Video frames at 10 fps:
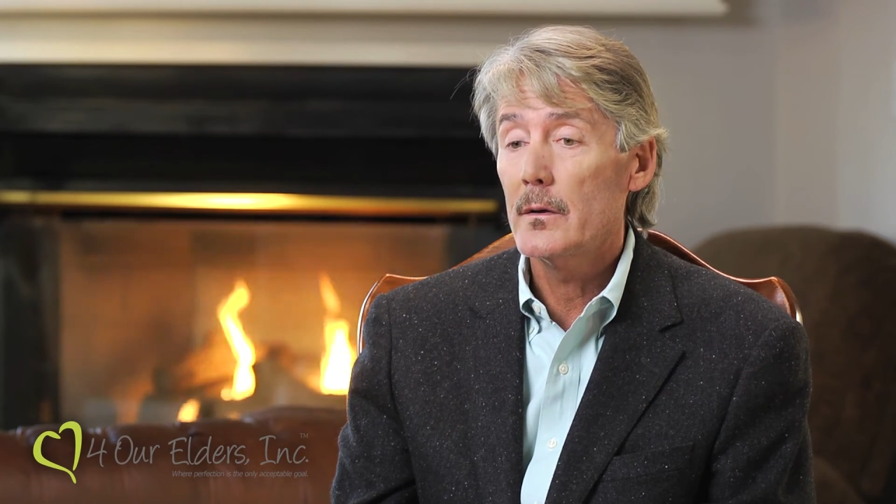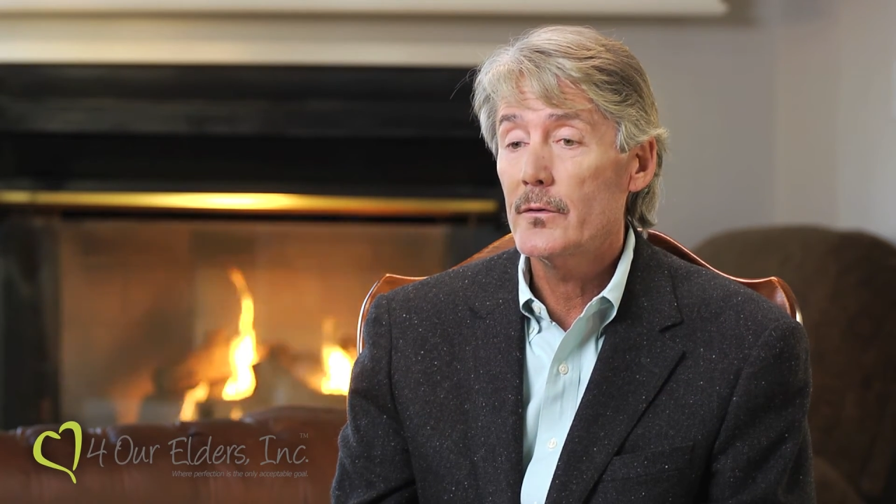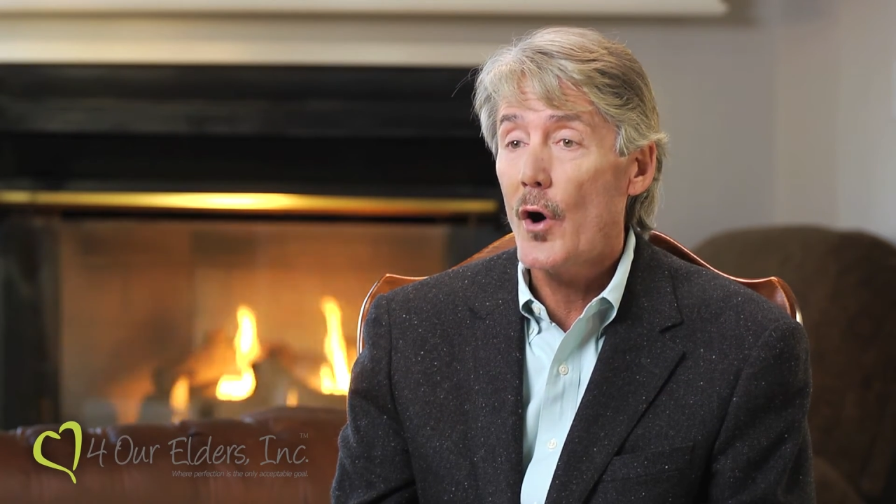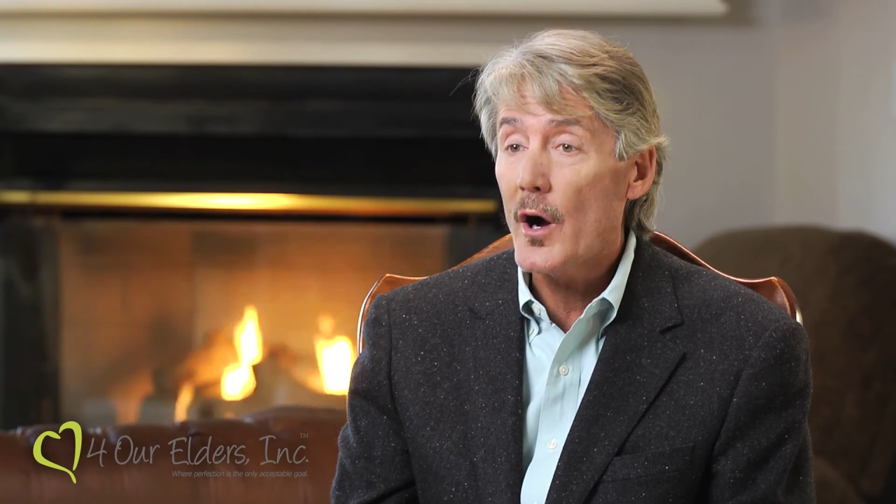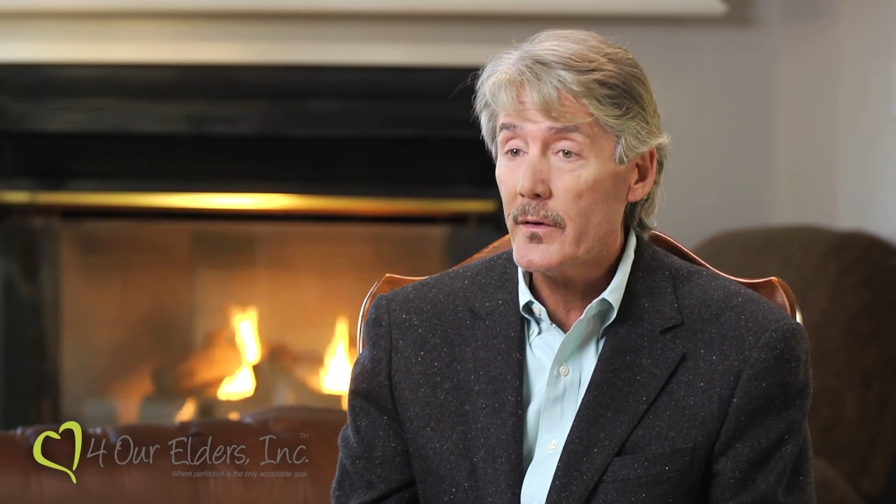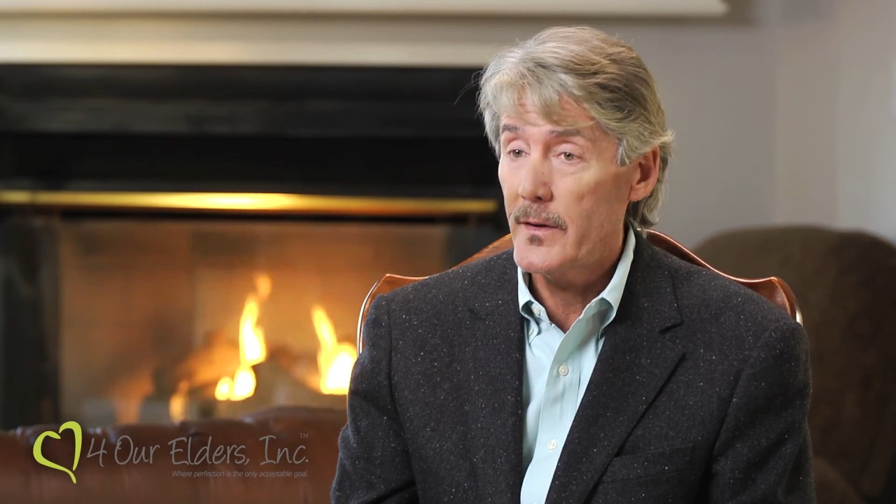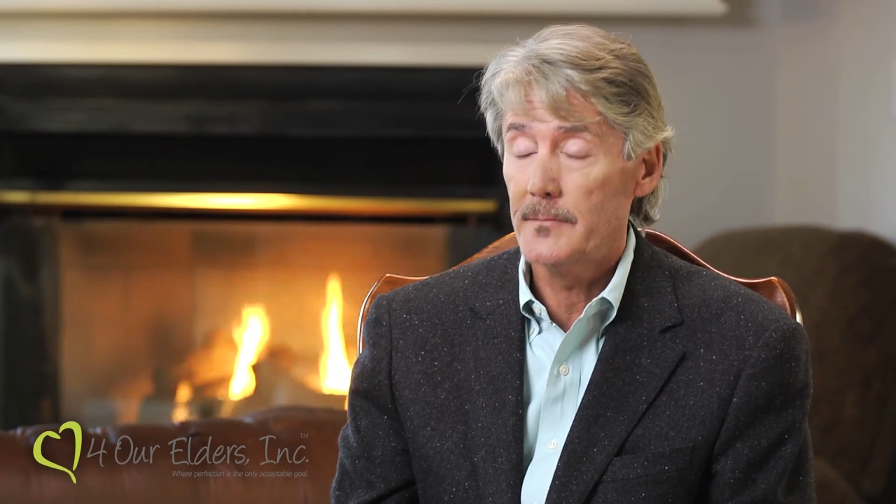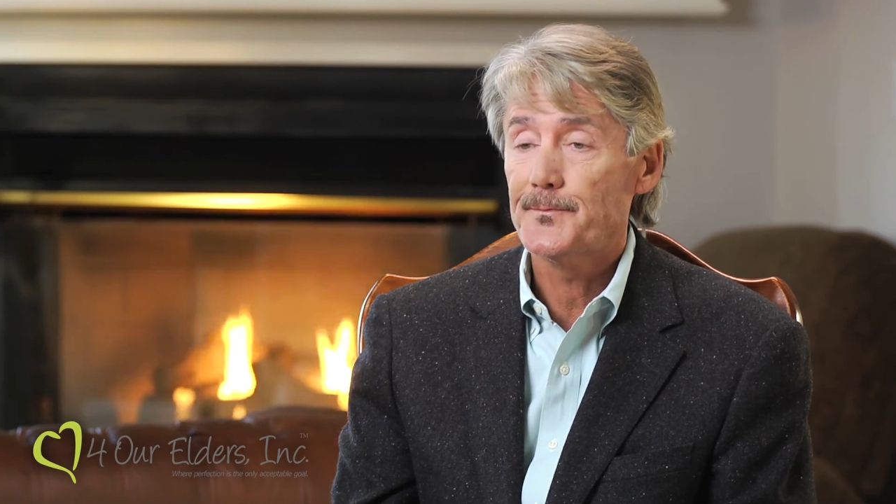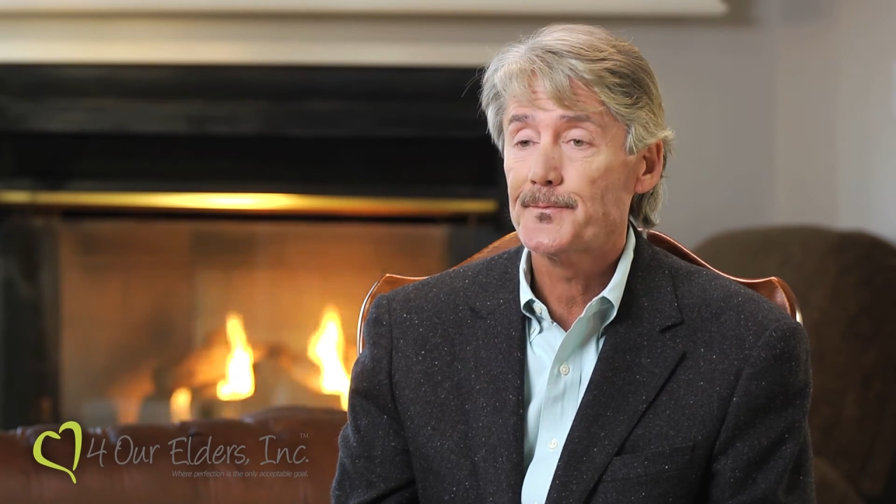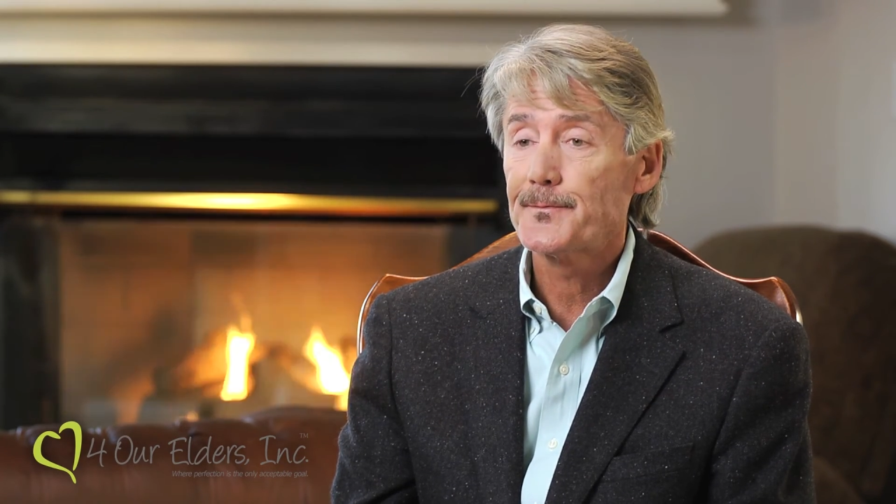Talk to
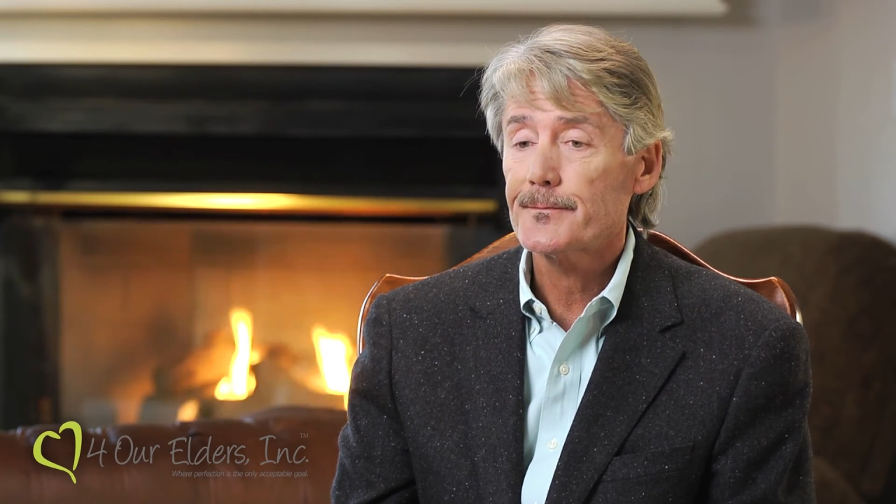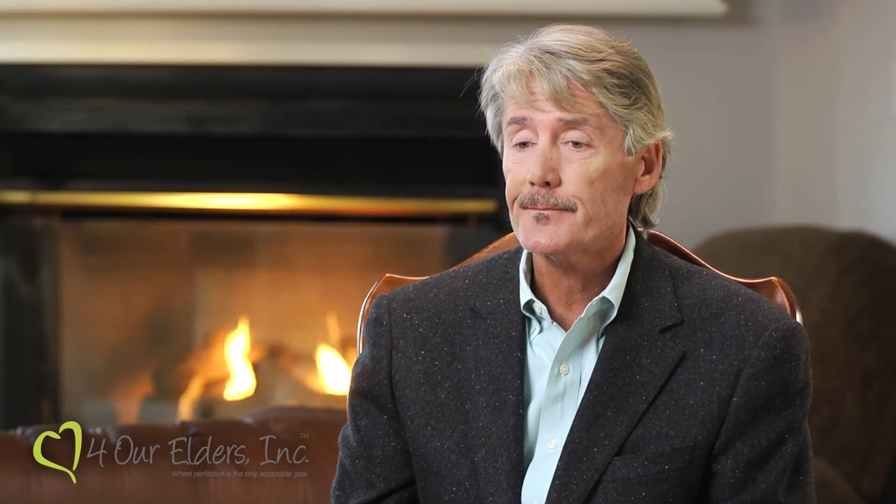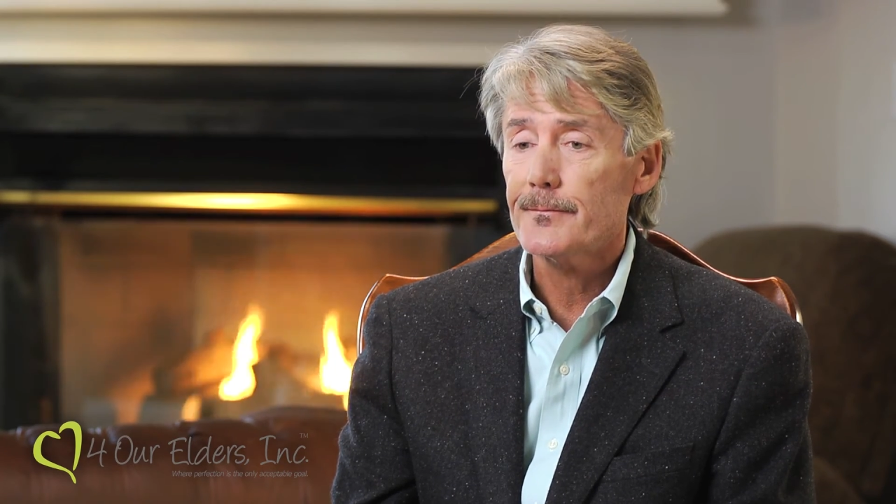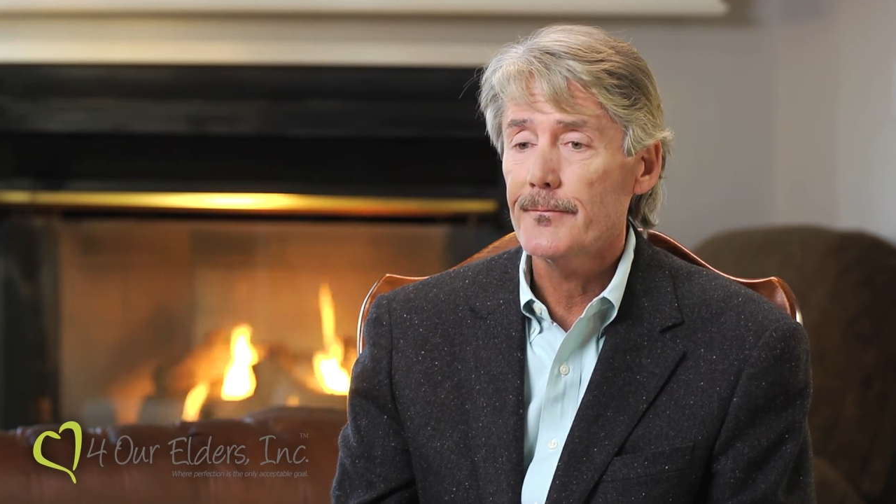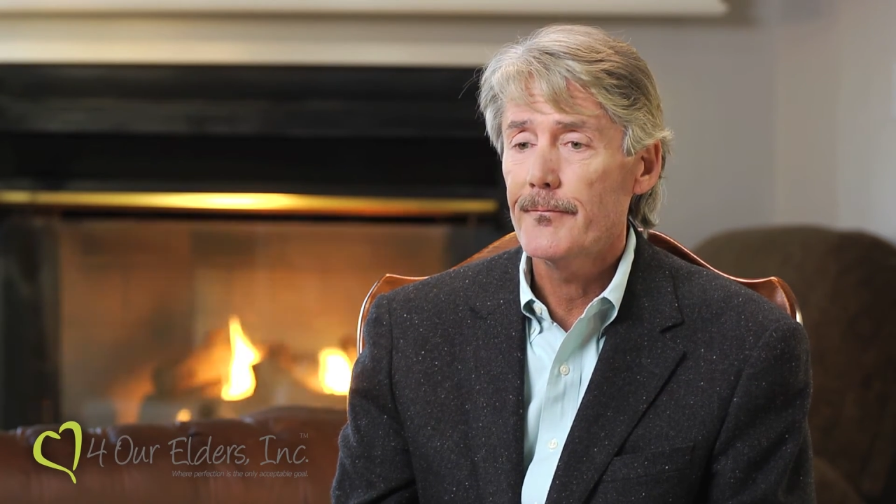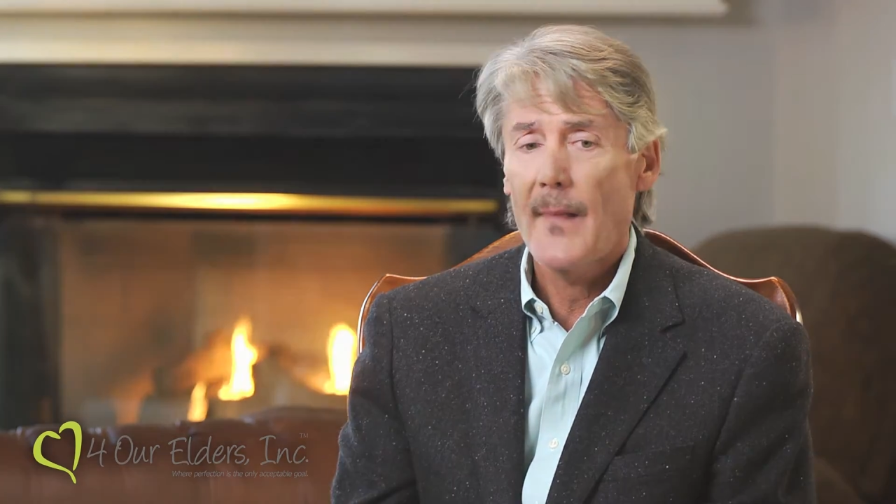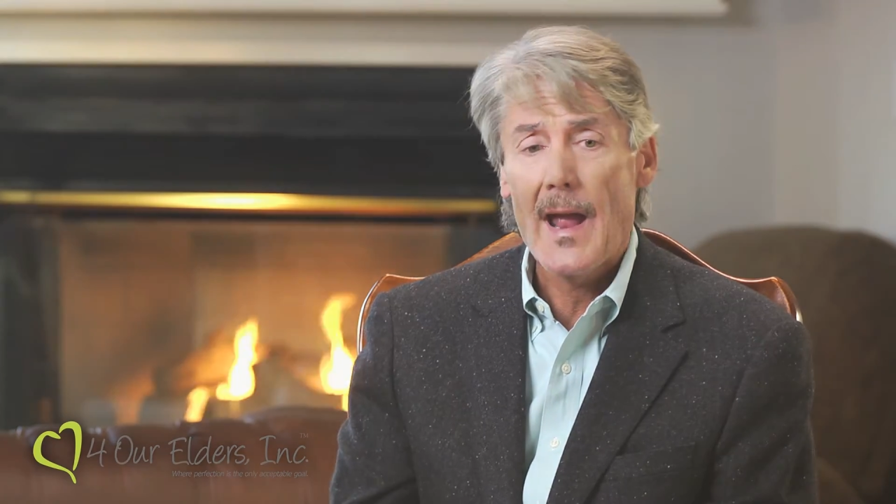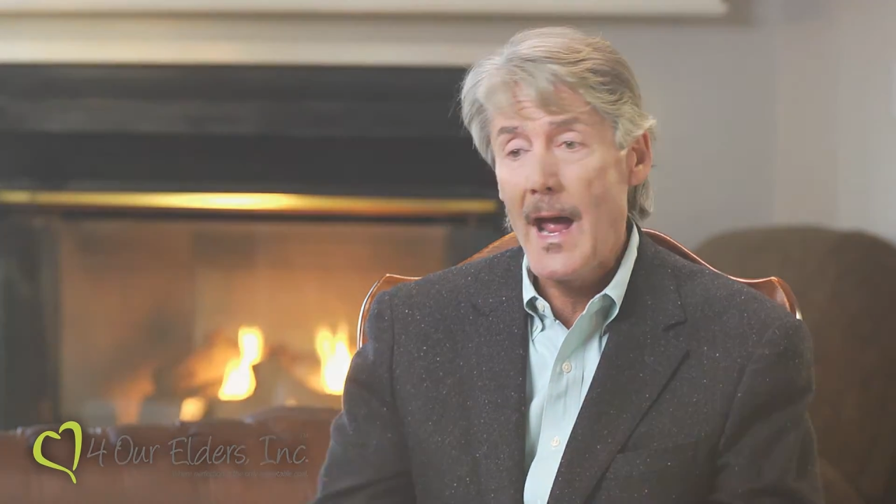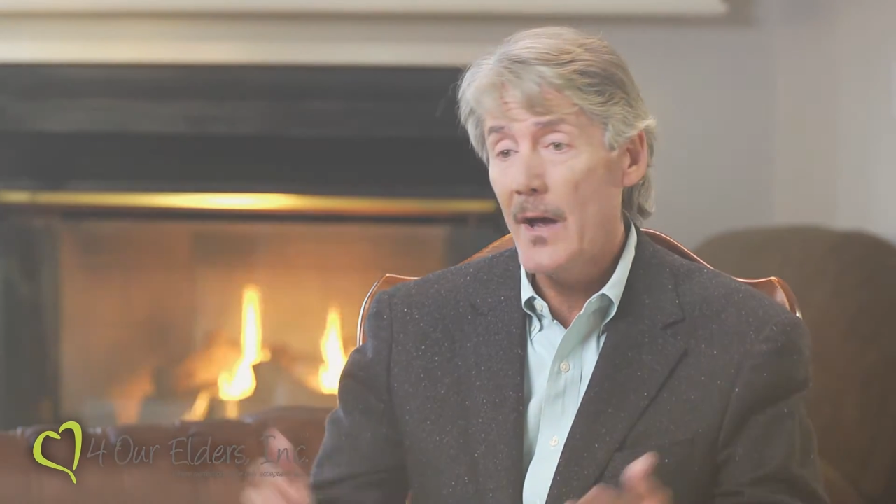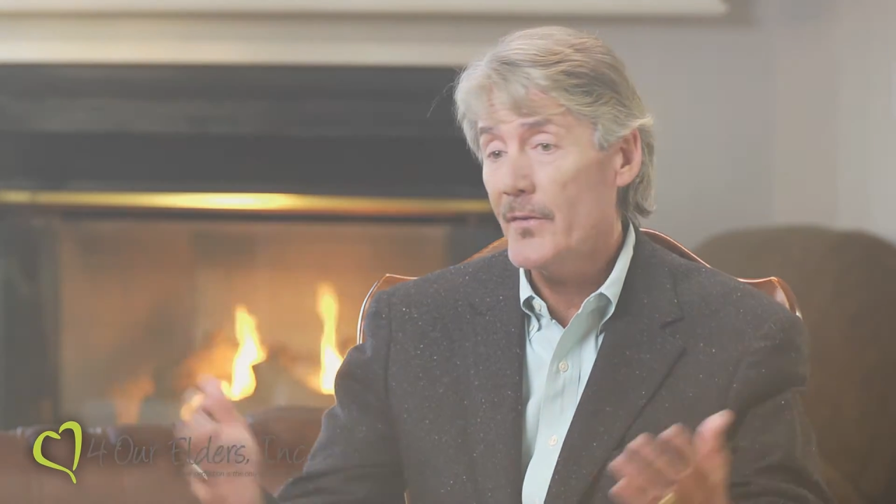them.
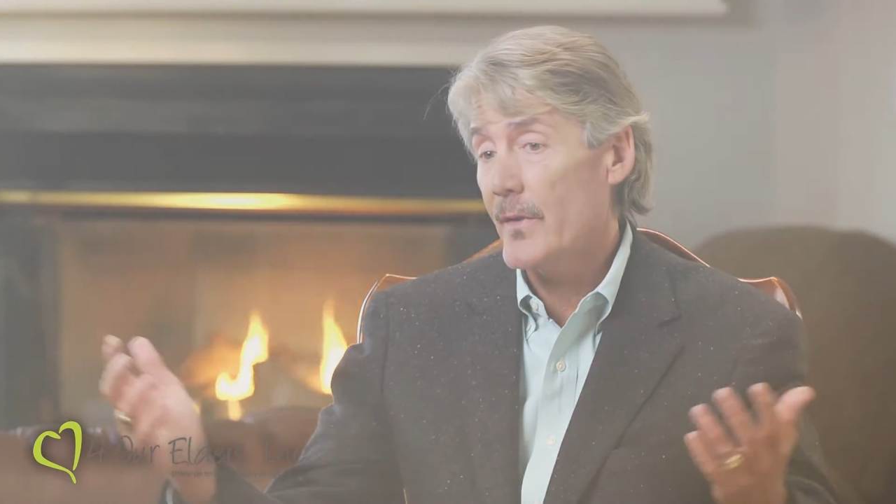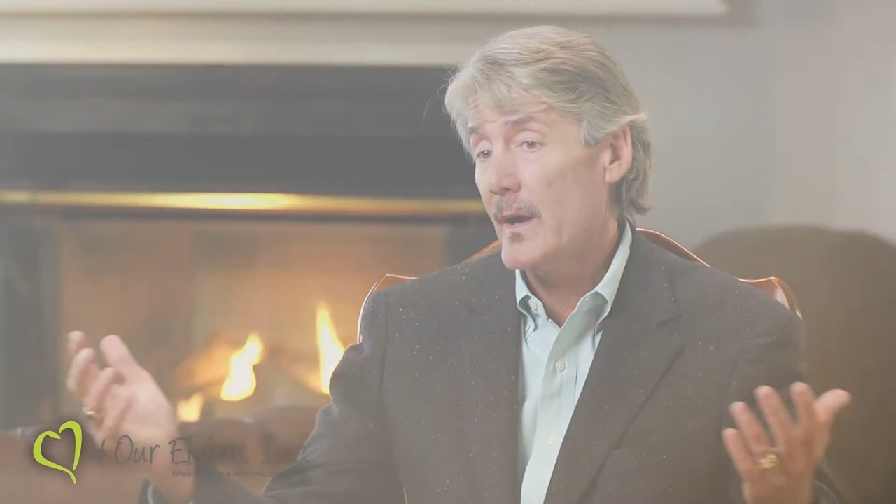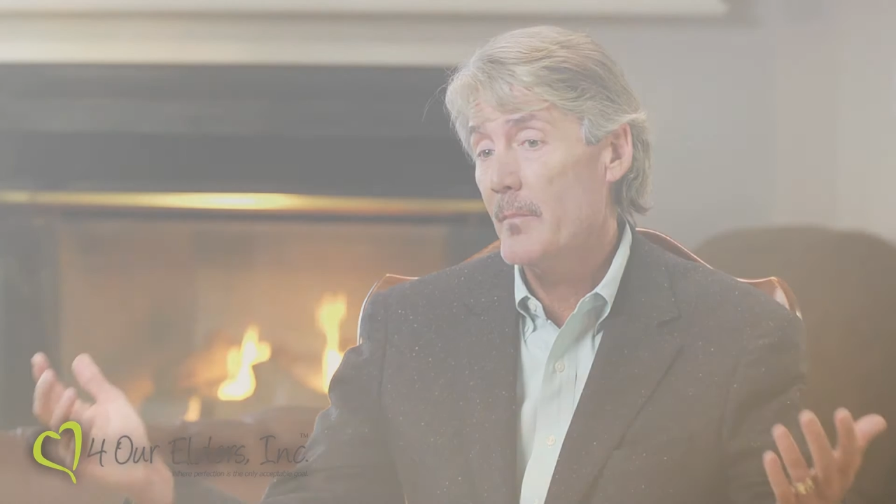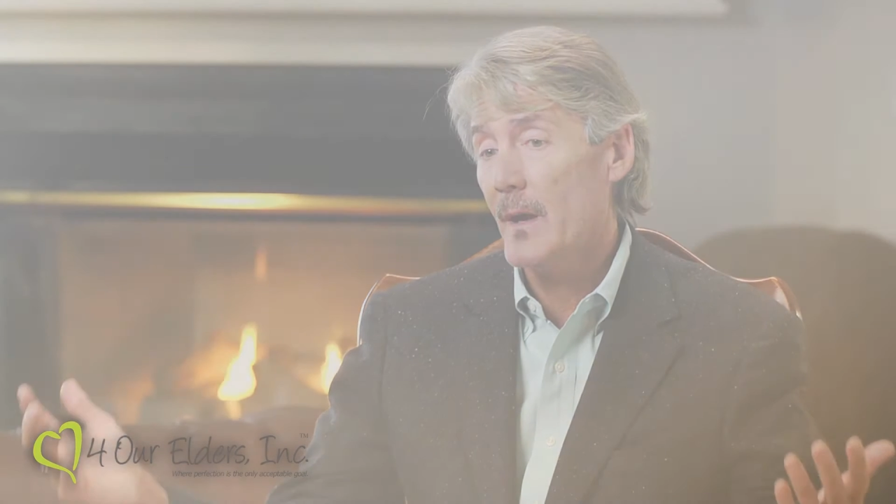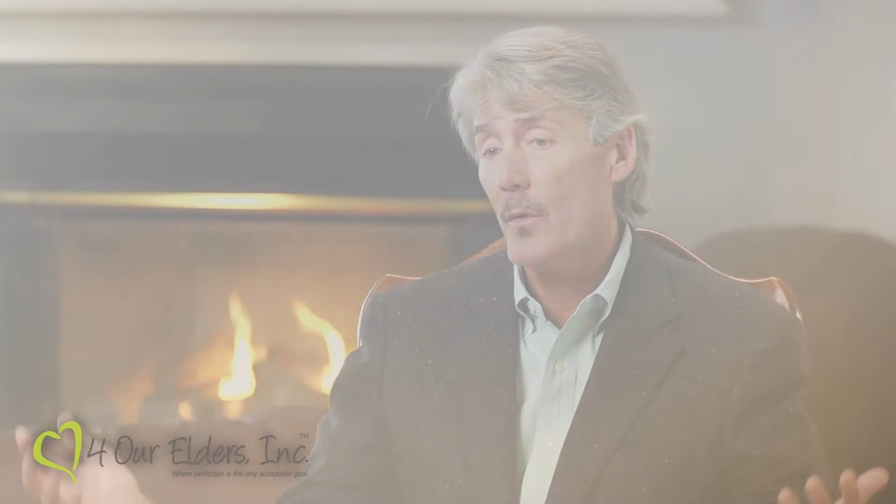Ask them the